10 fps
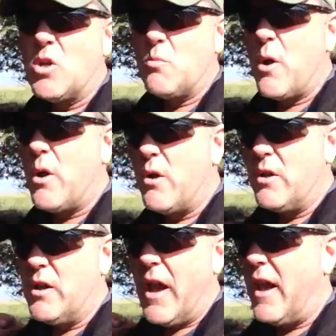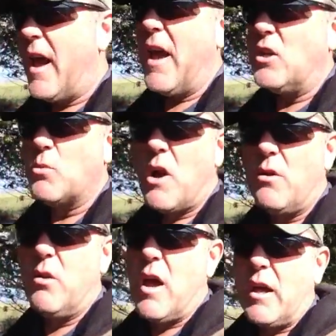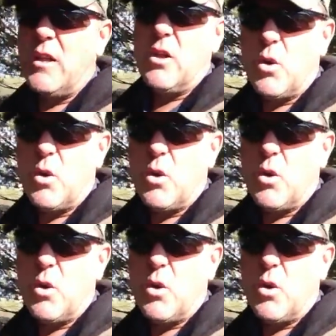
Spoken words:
spreader. It hangs around your neck and you